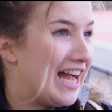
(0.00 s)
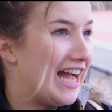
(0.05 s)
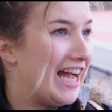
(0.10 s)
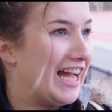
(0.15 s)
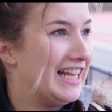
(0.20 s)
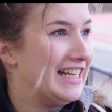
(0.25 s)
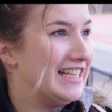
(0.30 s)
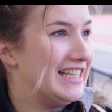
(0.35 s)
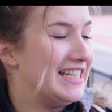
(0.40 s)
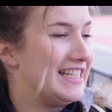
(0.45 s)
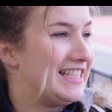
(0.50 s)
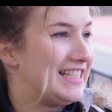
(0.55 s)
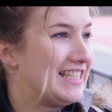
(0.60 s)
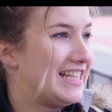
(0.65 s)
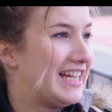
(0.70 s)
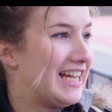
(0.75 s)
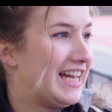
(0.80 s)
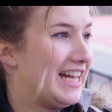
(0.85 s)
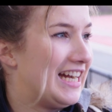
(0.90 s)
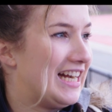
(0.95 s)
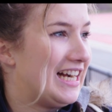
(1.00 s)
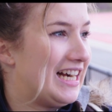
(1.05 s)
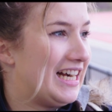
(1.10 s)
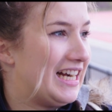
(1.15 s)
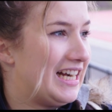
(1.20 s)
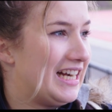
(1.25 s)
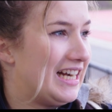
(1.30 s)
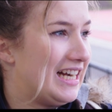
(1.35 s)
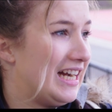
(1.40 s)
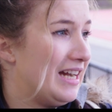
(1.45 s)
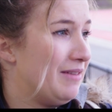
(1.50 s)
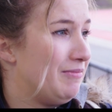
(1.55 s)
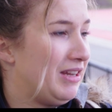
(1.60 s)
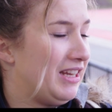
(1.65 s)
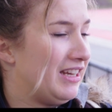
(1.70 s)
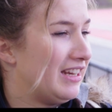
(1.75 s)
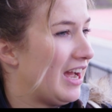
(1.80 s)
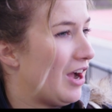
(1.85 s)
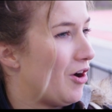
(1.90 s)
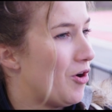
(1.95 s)
And I
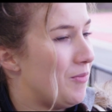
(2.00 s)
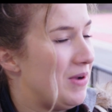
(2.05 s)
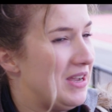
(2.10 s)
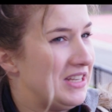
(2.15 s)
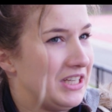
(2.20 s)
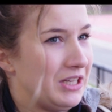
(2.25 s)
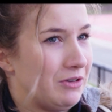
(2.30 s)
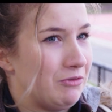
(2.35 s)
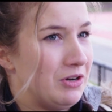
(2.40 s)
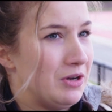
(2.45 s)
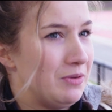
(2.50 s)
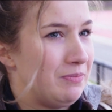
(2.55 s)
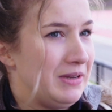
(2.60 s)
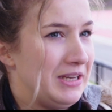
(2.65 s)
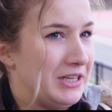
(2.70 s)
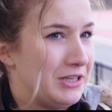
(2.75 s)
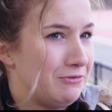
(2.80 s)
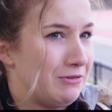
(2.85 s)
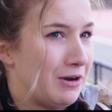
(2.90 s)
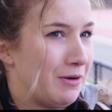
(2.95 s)
mean, how amazing would it be to